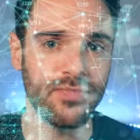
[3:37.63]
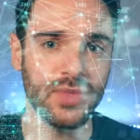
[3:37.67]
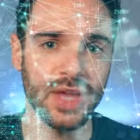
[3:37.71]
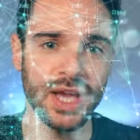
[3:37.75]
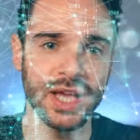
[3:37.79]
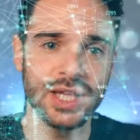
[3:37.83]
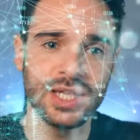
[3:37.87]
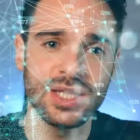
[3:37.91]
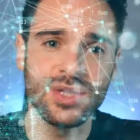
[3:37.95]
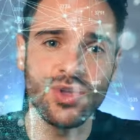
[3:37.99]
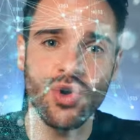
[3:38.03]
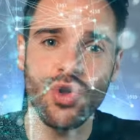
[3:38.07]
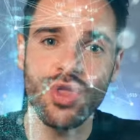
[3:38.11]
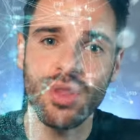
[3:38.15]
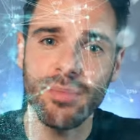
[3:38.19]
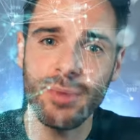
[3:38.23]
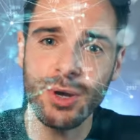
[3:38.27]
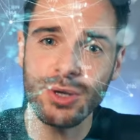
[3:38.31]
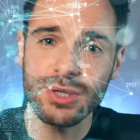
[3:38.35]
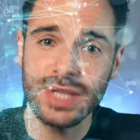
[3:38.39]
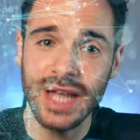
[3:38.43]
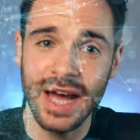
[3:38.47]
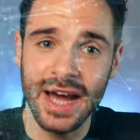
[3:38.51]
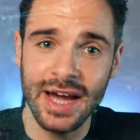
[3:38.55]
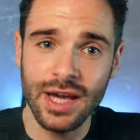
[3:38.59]
It's not the
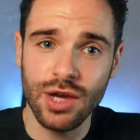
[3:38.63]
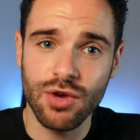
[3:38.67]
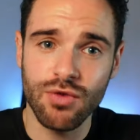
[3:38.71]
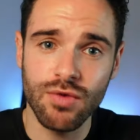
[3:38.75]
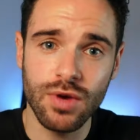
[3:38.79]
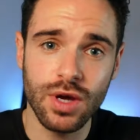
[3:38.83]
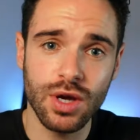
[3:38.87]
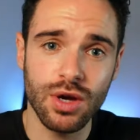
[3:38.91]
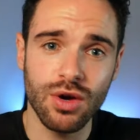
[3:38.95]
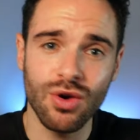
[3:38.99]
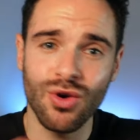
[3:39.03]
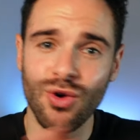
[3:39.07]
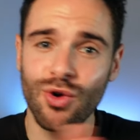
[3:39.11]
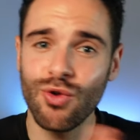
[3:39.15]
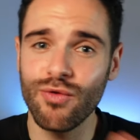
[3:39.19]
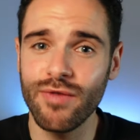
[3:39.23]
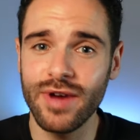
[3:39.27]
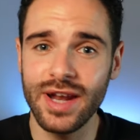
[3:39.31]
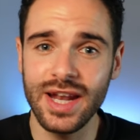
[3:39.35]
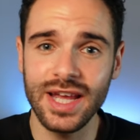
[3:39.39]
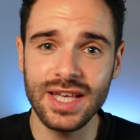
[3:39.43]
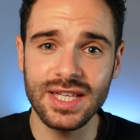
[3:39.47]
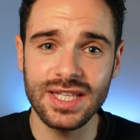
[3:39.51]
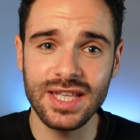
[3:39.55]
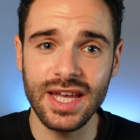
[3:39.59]
most accurate or
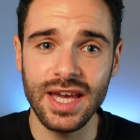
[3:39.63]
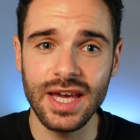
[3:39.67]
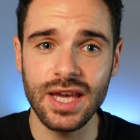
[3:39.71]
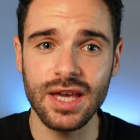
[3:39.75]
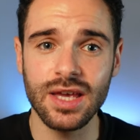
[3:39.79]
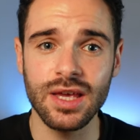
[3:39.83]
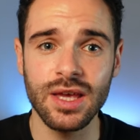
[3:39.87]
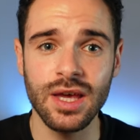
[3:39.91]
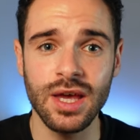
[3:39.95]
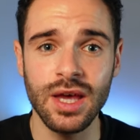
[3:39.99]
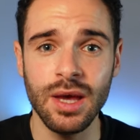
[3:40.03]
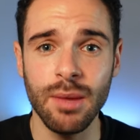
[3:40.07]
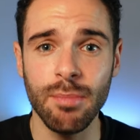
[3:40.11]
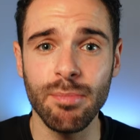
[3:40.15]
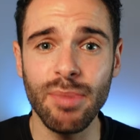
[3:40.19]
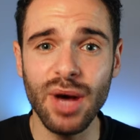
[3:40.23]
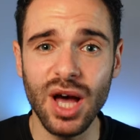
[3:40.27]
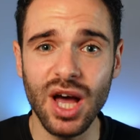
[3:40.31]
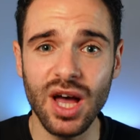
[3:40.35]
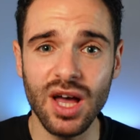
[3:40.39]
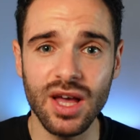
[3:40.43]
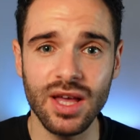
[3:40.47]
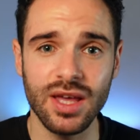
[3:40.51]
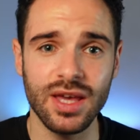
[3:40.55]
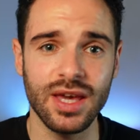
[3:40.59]
realistic,
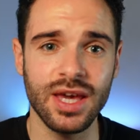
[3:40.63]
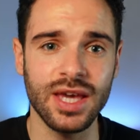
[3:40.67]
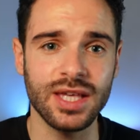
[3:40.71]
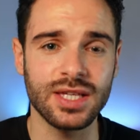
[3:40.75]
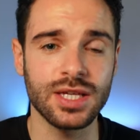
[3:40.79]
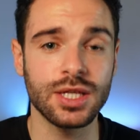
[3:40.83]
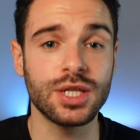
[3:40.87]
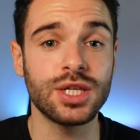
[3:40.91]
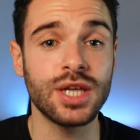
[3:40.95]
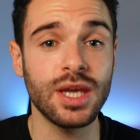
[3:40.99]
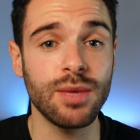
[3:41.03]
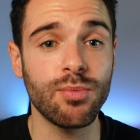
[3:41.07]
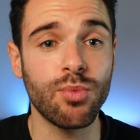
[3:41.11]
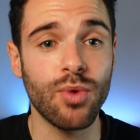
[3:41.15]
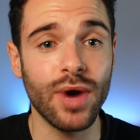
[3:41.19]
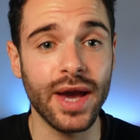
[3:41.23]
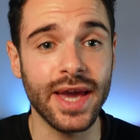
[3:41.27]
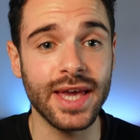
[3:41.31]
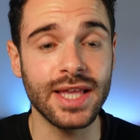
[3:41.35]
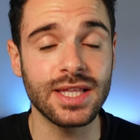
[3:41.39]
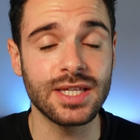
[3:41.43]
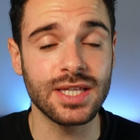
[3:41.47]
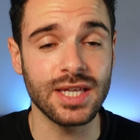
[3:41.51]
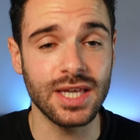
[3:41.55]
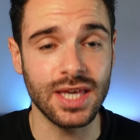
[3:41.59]
but it's a cheap way
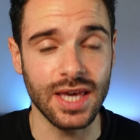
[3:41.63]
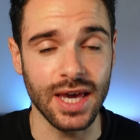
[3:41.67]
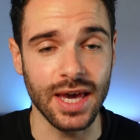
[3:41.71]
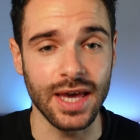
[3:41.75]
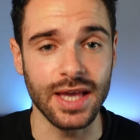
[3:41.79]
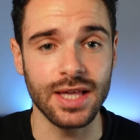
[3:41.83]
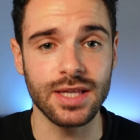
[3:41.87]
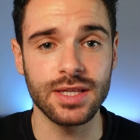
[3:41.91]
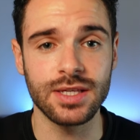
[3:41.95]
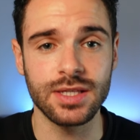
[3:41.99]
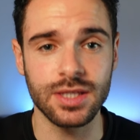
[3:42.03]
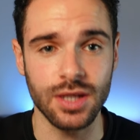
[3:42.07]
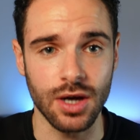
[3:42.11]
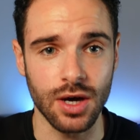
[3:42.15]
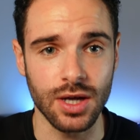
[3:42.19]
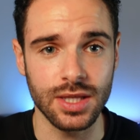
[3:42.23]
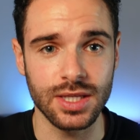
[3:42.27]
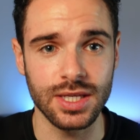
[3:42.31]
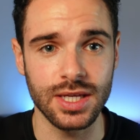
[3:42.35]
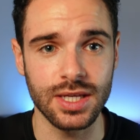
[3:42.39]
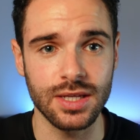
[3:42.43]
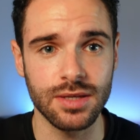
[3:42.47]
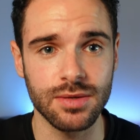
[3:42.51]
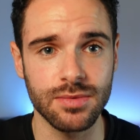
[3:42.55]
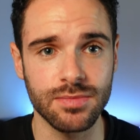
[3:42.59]
to get
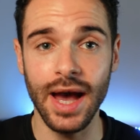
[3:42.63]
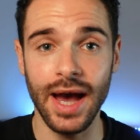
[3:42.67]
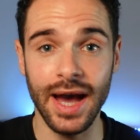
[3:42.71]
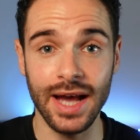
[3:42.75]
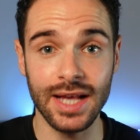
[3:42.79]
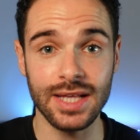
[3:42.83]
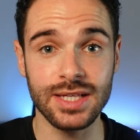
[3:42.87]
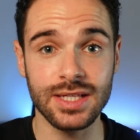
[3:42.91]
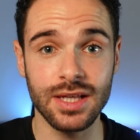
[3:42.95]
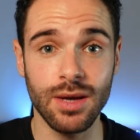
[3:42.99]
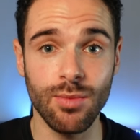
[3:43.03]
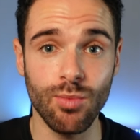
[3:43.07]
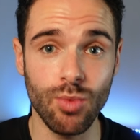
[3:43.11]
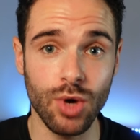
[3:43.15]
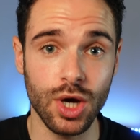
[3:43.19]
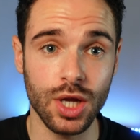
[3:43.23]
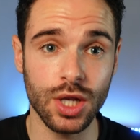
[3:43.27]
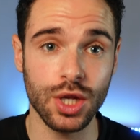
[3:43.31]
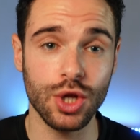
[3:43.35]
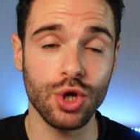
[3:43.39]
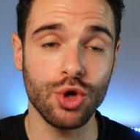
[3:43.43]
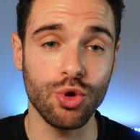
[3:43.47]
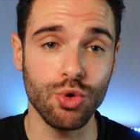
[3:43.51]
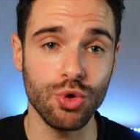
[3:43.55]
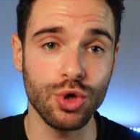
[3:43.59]
started. As someone
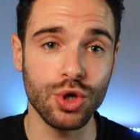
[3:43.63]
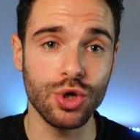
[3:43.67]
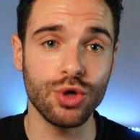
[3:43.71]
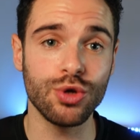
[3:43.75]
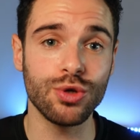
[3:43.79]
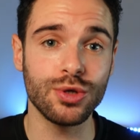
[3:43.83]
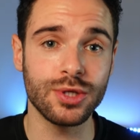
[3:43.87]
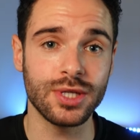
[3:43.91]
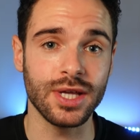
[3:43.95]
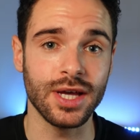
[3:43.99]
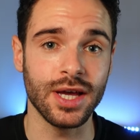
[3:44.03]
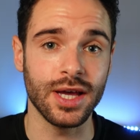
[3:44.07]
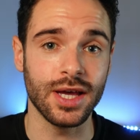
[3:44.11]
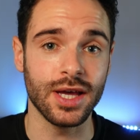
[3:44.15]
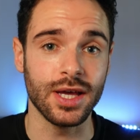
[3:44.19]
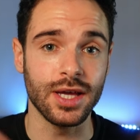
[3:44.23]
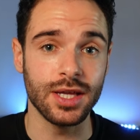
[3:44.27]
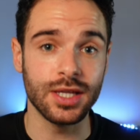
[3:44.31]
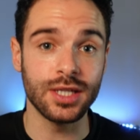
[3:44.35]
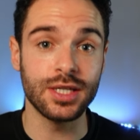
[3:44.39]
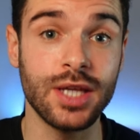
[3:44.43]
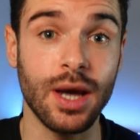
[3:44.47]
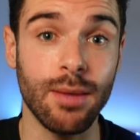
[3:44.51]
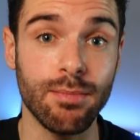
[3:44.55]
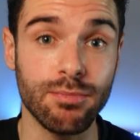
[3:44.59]
who used a
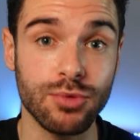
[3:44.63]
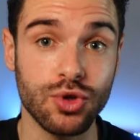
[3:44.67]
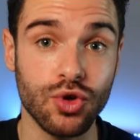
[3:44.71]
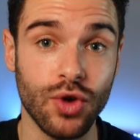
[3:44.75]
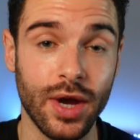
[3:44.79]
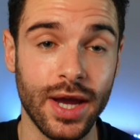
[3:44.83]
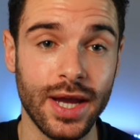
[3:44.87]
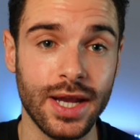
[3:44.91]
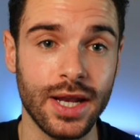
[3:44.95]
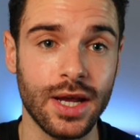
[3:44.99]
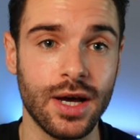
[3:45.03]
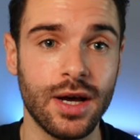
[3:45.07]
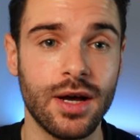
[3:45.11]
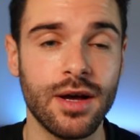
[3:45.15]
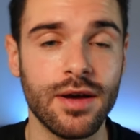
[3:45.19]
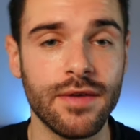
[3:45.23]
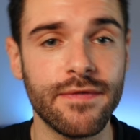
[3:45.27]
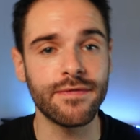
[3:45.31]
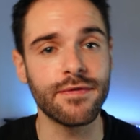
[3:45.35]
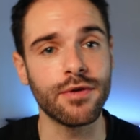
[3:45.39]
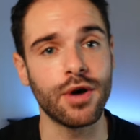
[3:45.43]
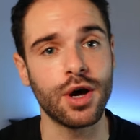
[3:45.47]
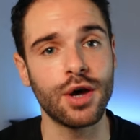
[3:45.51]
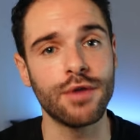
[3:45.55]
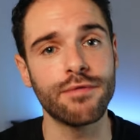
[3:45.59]
dumb trainer
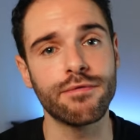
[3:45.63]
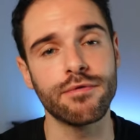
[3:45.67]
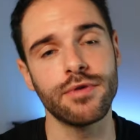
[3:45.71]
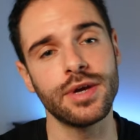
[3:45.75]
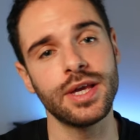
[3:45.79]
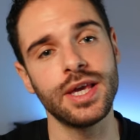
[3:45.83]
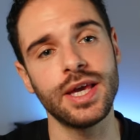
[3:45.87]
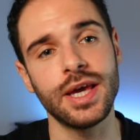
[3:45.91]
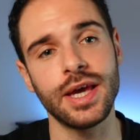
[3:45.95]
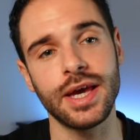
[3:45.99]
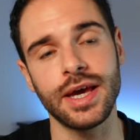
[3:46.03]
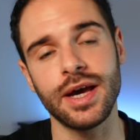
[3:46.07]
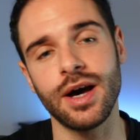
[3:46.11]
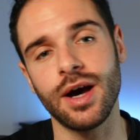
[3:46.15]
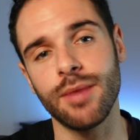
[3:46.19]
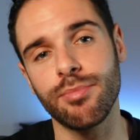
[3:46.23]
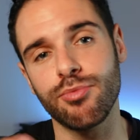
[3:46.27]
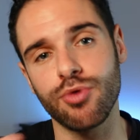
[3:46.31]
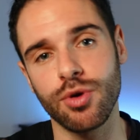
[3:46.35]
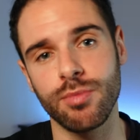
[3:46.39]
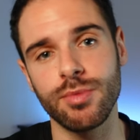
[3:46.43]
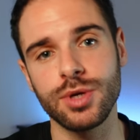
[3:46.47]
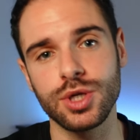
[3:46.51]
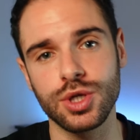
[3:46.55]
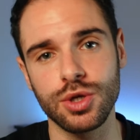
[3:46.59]
for over a year, I
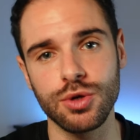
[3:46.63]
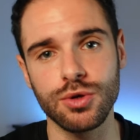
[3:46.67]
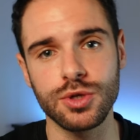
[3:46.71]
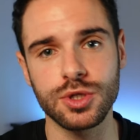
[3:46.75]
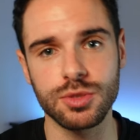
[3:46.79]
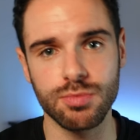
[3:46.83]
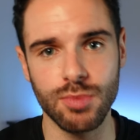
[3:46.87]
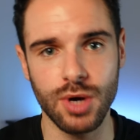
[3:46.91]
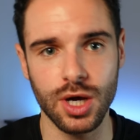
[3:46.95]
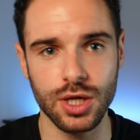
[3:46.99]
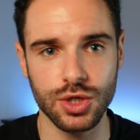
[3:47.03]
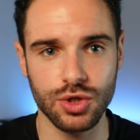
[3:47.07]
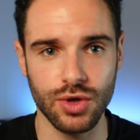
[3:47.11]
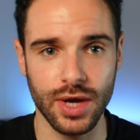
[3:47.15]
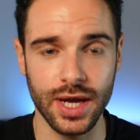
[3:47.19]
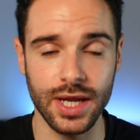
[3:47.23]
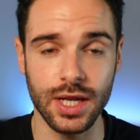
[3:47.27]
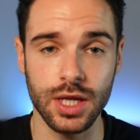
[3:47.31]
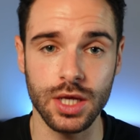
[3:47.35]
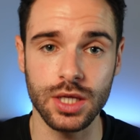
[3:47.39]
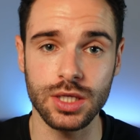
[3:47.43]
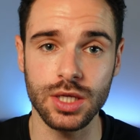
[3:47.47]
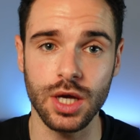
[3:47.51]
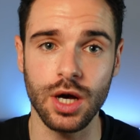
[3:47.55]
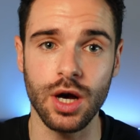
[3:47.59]
promise you smart
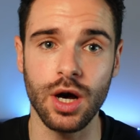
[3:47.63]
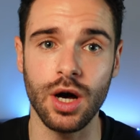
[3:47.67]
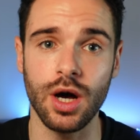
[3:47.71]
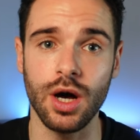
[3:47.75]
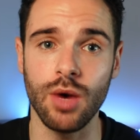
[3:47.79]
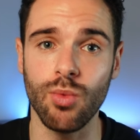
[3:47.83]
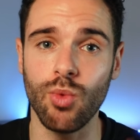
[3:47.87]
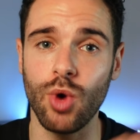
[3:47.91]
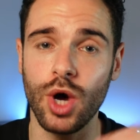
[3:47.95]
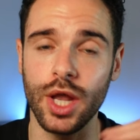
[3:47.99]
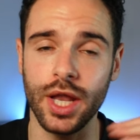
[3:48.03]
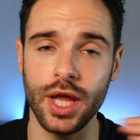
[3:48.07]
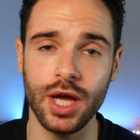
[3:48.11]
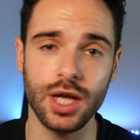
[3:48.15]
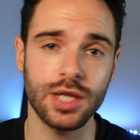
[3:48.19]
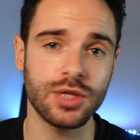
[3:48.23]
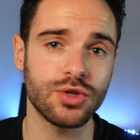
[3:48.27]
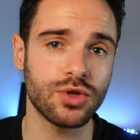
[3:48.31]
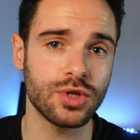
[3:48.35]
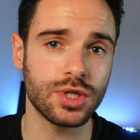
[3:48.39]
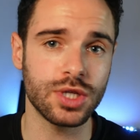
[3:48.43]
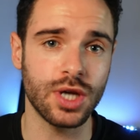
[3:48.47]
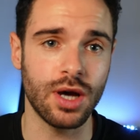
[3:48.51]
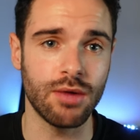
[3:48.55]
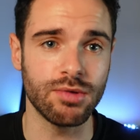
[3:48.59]
trainers are
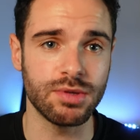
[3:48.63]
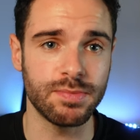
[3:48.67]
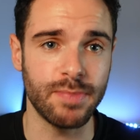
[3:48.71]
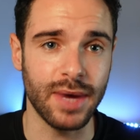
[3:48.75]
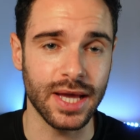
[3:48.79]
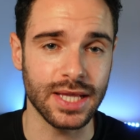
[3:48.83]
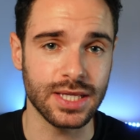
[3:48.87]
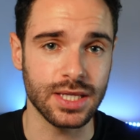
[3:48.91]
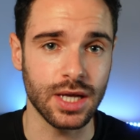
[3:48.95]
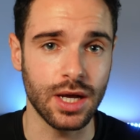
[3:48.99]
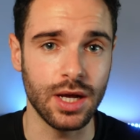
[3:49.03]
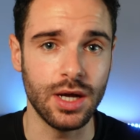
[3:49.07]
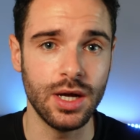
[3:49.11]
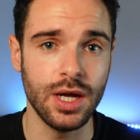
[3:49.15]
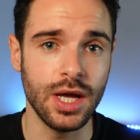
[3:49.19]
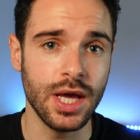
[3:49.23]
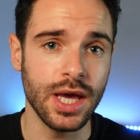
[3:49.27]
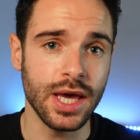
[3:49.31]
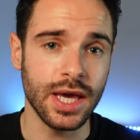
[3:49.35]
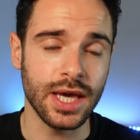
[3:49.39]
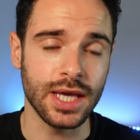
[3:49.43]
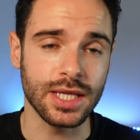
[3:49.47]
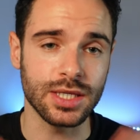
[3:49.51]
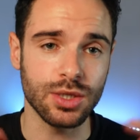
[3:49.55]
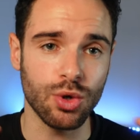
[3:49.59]
100 times better.
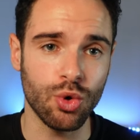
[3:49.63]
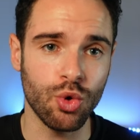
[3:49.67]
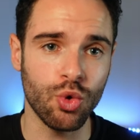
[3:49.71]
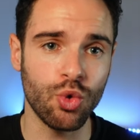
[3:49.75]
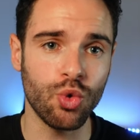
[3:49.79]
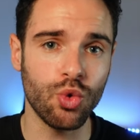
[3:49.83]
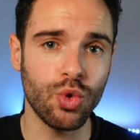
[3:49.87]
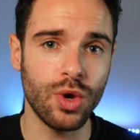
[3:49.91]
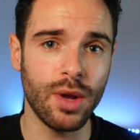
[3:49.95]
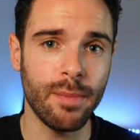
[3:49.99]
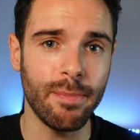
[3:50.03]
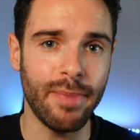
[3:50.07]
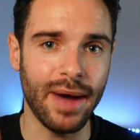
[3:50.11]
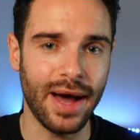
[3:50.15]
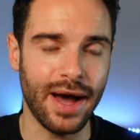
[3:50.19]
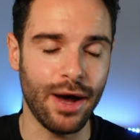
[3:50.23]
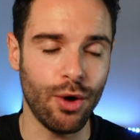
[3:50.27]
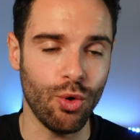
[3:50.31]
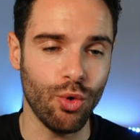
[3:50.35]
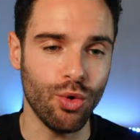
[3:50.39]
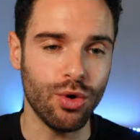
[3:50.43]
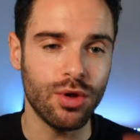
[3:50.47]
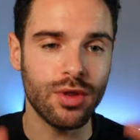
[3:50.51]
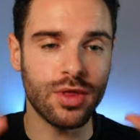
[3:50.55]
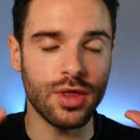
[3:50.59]
It's all
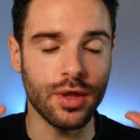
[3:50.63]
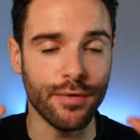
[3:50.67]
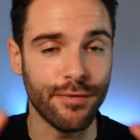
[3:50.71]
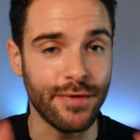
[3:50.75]
about the